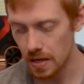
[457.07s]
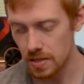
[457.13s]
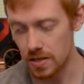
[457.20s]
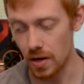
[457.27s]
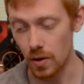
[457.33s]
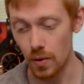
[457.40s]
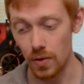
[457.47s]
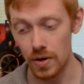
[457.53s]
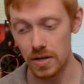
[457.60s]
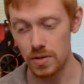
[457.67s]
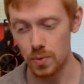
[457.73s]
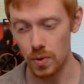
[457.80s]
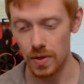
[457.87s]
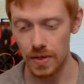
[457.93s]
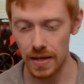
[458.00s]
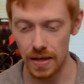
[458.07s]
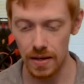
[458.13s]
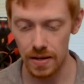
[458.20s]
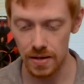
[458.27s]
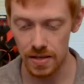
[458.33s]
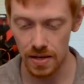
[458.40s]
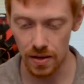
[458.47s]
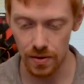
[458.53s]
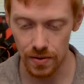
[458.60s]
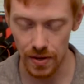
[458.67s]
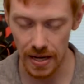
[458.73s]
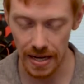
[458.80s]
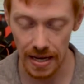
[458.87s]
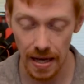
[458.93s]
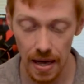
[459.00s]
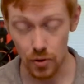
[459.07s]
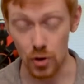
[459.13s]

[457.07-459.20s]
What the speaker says: So there's another thing.